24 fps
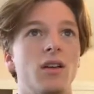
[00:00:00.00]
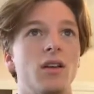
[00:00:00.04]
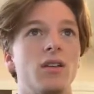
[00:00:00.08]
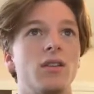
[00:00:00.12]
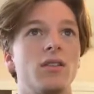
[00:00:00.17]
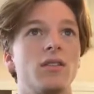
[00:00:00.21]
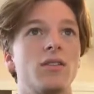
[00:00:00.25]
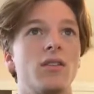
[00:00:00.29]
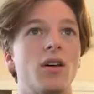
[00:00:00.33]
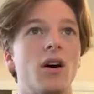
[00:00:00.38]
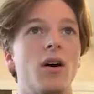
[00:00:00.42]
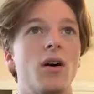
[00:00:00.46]

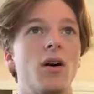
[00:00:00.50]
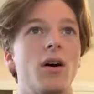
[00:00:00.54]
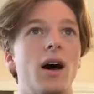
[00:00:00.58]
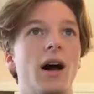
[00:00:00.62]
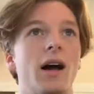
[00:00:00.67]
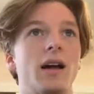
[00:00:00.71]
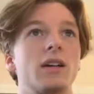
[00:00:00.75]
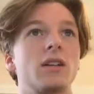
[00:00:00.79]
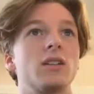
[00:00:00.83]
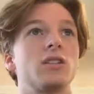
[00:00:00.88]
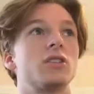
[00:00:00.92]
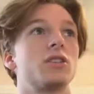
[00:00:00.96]
So I
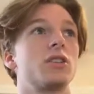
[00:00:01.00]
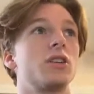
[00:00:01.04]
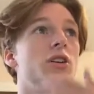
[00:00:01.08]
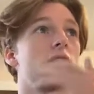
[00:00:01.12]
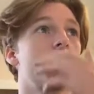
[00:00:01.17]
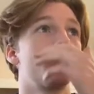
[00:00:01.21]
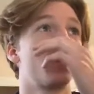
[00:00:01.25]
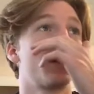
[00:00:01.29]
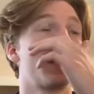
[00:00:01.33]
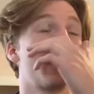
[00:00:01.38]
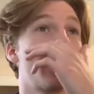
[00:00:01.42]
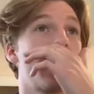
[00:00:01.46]
can show you
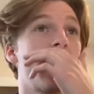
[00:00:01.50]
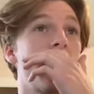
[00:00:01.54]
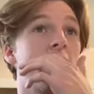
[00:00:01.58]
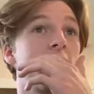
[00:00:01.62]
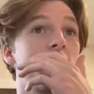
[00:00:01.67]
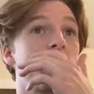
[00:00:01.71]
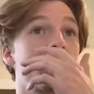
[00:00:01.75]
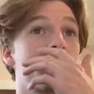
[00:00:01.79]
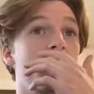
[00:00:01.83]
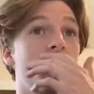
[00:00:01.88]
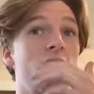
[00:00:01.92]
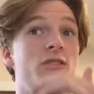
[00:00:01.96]
what I have
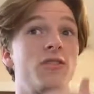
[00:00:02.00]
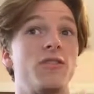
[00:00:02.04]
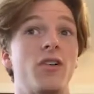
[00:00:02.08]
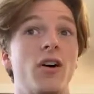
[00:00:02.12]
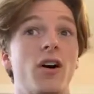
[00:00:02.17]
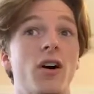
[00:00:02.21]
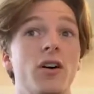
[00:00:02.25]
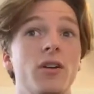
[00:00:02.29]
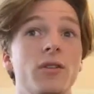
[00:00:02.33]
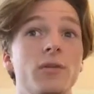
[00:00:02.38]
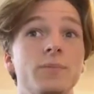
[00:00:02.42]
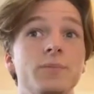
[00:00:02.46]
so
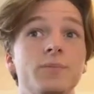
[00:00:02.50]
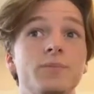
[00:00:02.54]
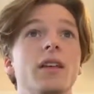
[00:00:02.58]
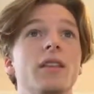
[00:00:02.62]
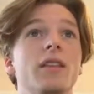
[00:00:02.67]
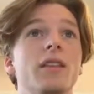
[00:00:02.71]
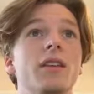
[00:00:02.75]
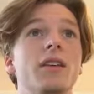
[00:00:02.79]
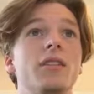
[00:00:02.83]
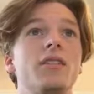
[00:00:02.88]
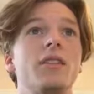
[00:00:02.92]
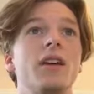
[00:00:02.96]
far. In
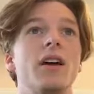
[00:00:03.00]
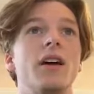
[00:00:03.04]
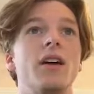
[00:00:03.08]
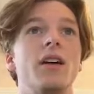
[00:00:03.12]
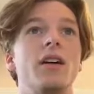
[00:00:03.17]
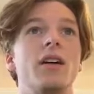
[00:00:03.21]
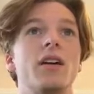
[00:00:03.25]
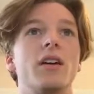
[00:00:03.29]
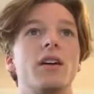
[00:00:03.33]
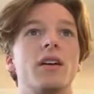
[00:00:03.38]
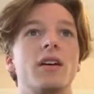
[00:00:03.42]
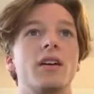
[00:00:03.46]
this
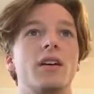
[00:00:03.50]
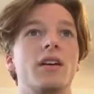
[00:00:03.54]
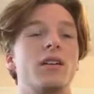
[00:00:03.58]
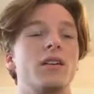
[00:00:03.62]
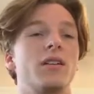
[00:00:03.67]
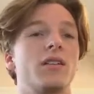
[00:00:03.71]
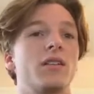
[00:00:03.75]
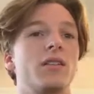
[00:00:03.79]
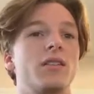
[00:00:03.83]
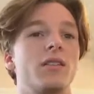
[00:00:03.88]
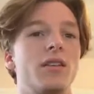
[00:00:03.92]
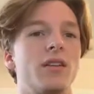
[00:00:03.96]
area
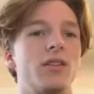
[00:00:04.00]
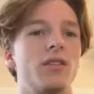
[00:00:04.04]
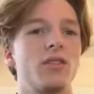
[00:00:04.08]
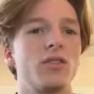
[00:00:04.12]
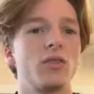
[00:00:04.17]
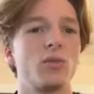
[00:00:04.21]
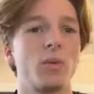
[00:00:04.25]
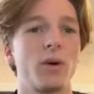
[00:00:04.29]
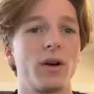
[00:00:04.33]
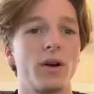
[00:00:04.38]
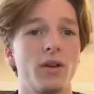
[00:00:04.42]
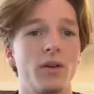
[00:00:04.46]
here, this
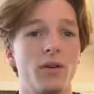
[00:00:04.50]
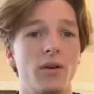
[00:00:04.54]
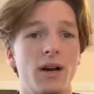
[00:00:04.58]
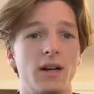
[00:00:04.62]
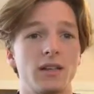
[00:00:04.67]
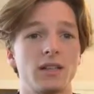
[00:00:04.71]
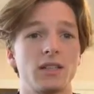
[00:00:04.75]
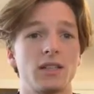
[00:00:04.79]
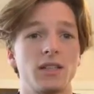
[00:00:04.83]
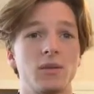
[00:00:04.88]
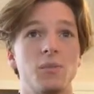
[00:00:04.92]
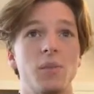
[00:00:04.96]
is where you
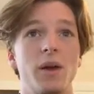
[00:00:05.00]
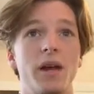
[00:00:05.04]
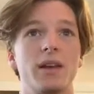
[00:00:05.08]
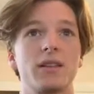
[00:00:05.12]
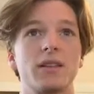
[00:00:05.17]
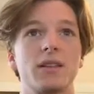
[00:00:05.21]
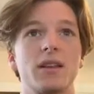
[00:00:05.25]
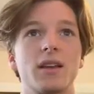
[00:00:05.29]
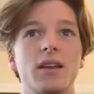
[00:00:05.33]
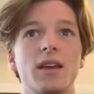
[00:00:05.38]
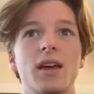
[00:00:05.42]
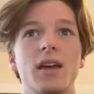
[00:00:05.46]
actually make
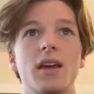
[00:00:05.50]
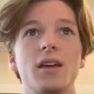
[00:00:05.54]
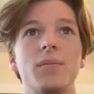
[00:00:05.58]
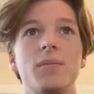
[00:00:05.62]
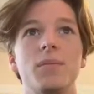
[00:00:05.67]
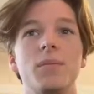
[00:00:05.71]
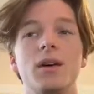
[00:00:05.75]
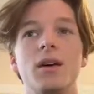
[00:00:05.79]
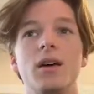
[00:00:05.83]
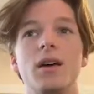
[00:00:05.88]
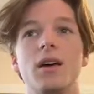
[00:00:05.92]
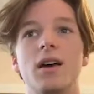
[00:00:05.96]
the
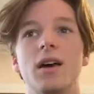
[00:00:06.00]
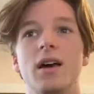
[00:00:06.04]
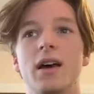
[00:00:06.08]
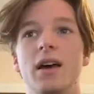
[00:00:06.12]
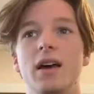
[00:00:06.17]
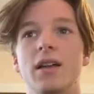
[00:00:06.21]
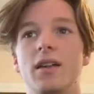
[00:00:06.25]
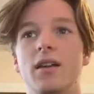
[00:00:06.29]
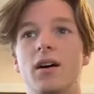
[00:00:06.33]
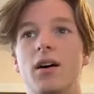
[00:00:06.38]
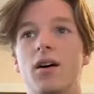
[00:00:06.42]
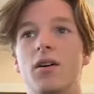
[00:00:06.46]
game.
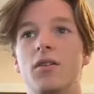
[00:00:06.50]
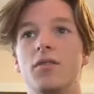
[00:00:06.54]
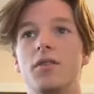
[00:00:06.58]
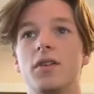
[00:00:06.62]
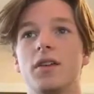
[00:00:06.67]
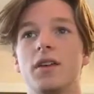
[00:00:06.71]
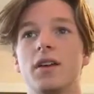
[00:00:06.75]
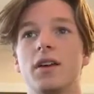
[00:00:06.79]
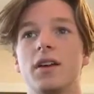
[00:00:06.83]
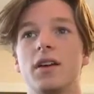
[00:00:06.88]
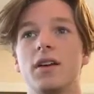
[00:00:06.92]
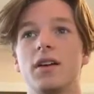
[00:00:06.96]
And over
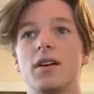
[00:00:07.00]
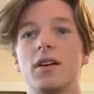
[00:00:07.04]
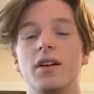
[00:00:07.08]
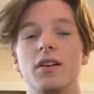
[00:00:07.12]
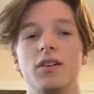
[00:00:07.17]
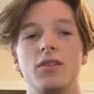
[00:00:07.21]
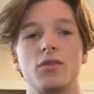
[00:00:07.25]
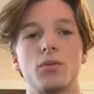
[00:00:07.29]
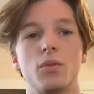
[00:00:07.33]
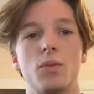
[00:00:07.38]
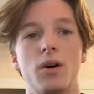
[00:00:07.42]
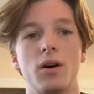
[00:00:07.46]
here
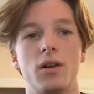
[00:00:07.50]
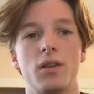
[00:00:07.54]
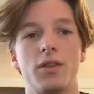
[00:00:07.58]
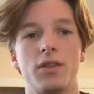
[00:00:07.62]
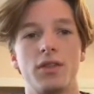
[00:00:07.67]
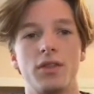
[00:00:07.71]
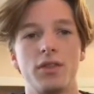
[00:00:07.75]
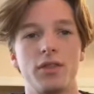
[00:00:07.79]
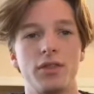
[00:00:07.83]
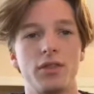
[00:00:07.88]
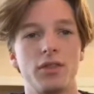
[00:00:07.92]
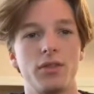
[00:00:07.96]
is what
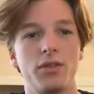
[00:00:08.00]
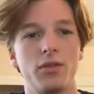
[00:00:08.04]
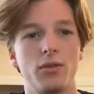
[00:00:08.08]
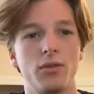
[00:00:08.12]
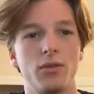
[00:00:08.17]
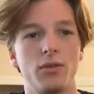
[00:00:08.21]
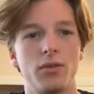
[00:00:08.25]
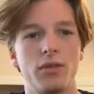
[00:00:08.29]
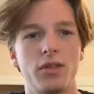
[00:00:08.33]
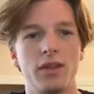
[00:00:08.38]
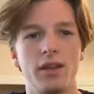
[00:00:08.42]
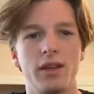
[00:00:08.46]

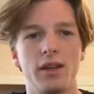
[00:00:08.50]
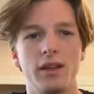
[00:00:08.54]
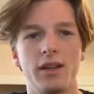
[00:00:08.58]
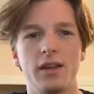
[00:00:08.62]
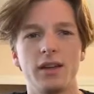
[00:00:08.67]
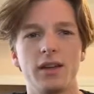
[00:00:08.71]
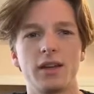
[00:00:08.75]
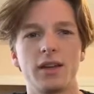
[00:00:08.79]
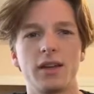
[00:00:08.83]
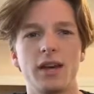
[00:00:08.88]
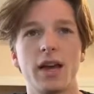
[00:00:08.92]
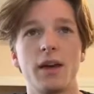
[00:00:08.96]
the
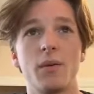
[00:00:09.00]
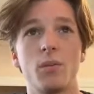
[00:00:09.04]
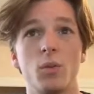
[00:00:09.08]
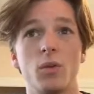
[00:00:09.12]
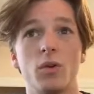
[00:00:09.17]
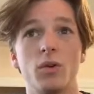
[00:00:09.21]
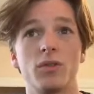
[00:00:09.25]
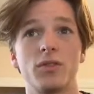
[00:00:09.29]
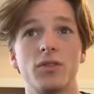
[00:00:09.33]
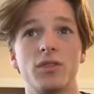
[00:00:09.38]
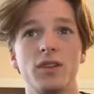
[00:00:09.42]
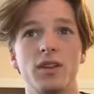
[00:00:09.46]
game
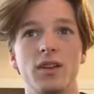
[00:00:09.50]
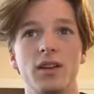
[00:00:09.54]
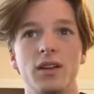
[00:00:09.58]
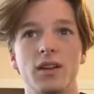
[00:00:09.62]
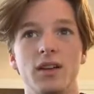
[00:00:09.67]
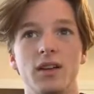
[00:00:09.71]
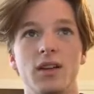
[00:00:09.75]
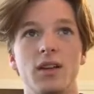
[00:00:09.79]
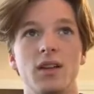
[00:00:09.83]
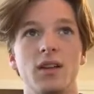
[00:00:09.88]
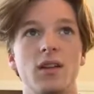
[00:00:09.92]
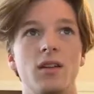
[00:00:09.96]
will see.
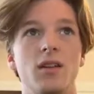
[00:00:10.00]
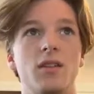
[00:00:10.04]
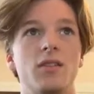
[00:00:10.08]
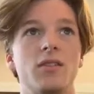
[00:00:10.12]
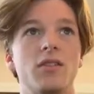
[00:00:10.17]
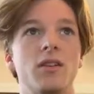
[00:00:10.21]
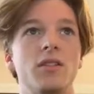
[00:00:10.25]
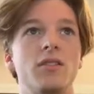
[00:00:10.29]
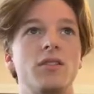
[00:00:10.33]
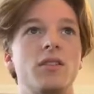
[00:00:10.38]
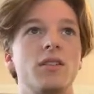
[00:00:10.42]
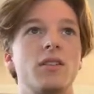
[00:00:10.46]

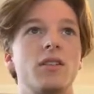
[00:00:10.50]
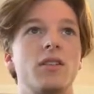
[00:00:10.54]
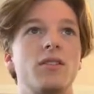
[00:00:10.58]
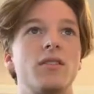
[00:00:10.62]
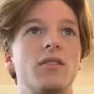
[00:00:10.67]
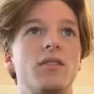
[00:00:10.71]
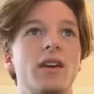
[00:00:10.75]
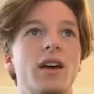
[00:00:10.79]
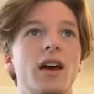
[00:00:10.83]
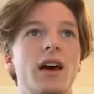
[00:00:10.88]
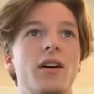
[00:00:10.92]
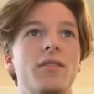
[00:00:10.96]
So as you can
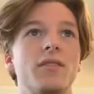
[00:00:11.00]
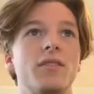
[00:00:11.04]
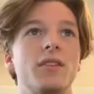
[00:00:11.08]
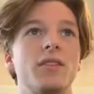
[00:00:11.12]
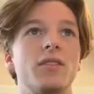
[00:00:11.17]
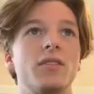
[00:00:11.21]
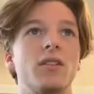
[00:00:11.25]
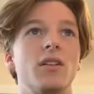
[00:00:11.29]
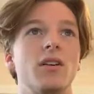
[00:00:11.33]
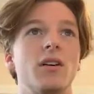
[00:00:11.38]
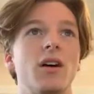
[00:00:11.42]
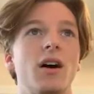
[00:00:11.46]
see, I have this
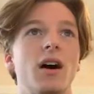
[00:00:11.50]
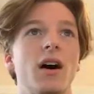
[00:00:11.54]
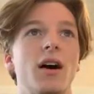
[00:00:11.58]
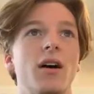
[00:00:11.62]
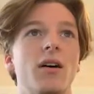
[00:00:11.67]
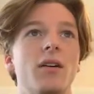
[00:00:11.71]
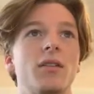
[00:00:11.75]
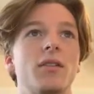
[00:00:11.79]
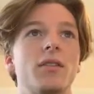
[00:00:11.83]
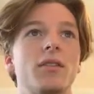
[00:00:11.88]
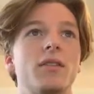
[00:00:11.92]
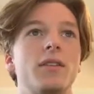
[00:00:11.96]
little
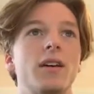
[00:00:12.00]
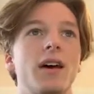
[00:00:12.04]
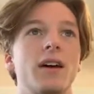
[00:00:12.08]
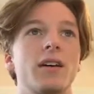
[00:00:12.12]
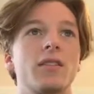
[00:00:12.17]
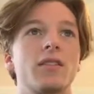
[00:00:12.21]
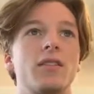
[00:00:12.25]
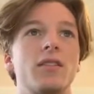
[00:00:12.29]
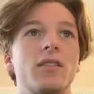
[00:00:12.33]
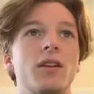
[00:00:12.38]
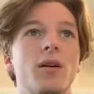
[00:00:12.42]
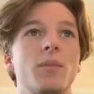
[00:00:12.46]
health
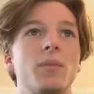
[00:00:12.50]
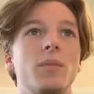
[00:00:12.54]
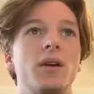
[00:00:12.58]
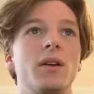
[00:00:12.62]
text up